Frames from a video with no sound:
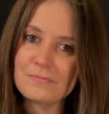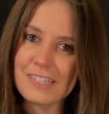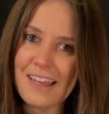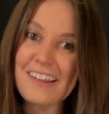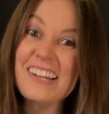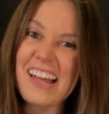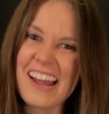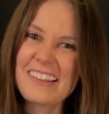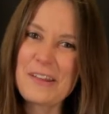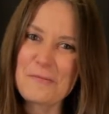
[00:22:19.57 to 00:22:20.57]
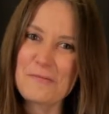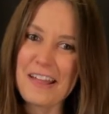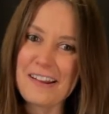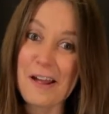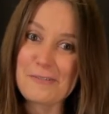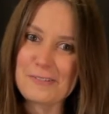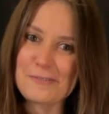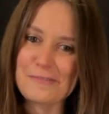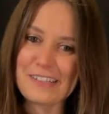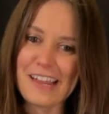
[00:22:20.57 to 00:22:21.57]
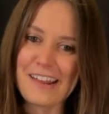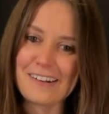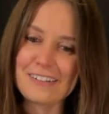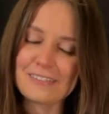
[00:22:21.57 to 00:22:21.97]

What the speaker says: Okay, kind of let it fade out too if you can.